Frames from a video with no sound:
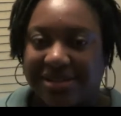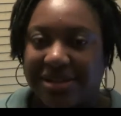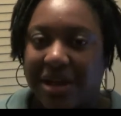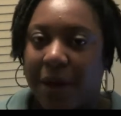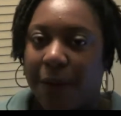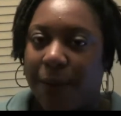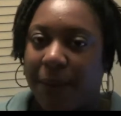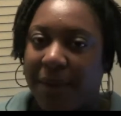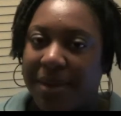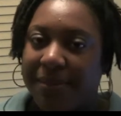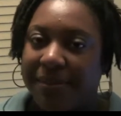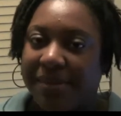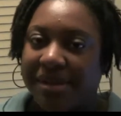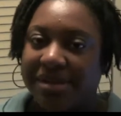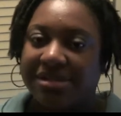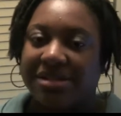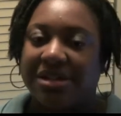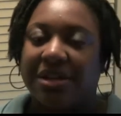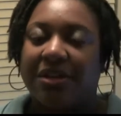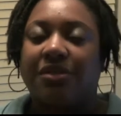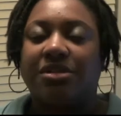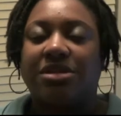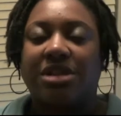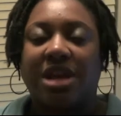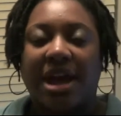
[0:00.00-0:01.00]
so I weighed
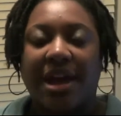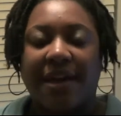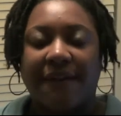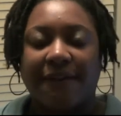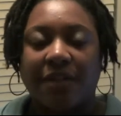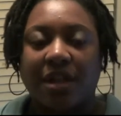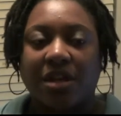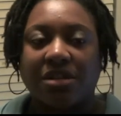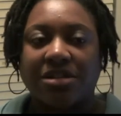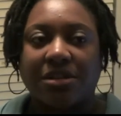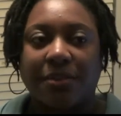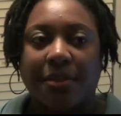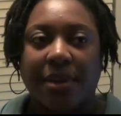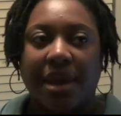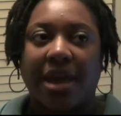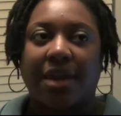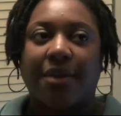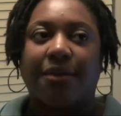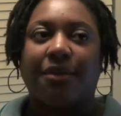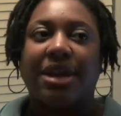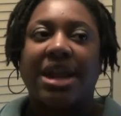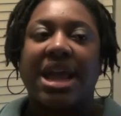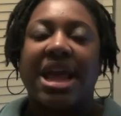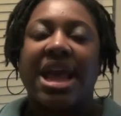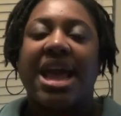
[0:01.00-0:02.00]
myself. So I have lost a
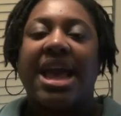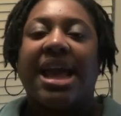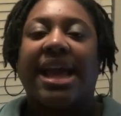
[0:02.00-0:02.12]
pound.